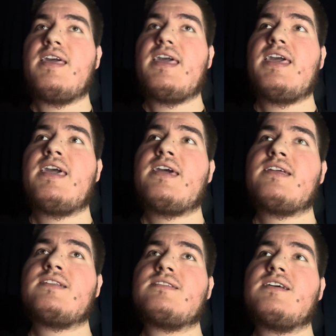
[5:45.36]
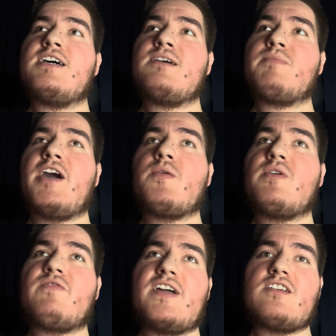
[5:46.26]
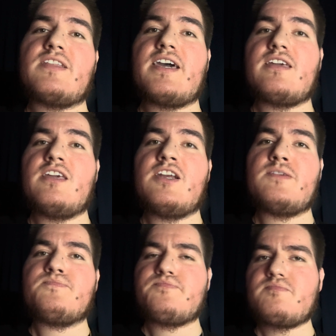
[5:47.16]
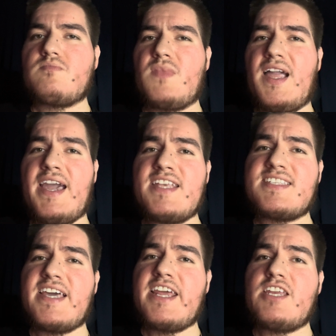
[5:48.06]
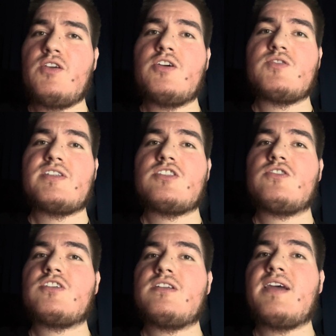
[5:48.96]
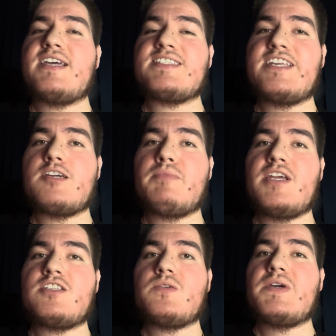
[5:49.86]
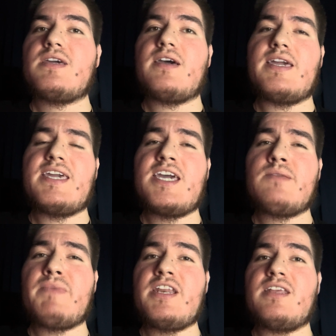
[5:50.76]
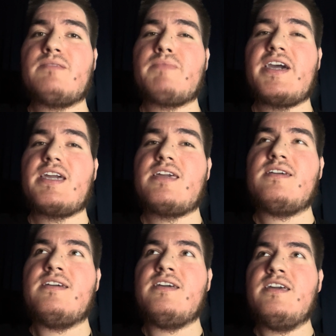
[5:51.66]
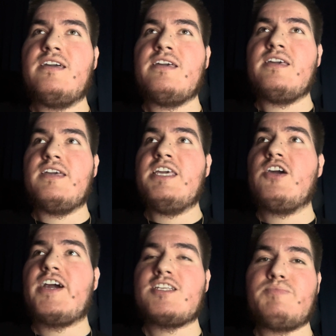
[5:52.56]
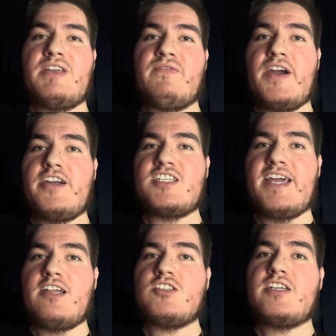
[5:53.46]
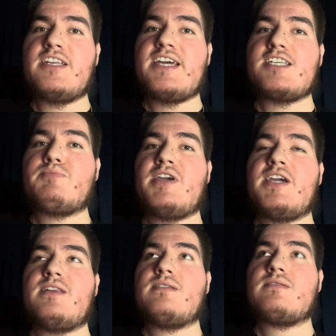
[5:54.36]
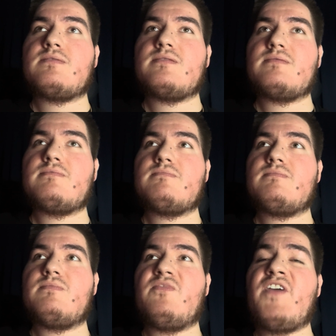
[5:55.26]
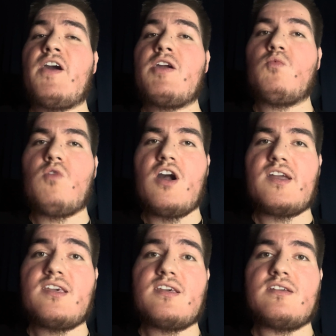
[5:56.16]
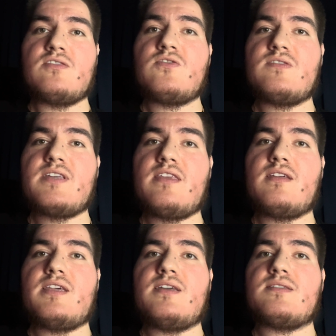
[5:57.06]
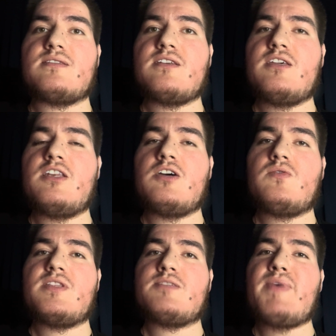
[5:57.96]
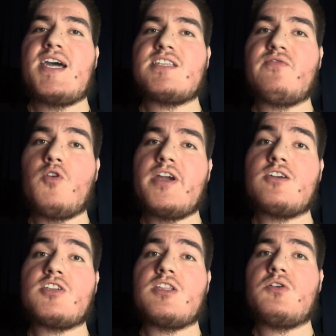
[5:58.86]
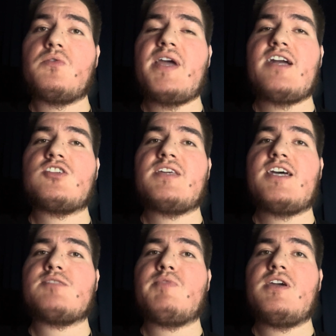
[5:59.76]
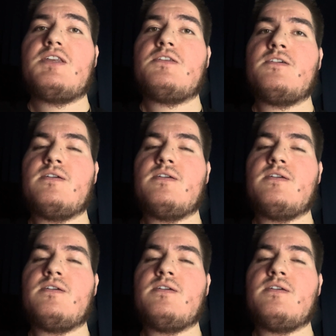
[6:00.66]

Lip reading: and kind of reflect on that. I set a New Year's resolution. I stayed committed to it. Again, my year has been very challenging. It has been very rocky, to say the least. These past 4 years alone actually has been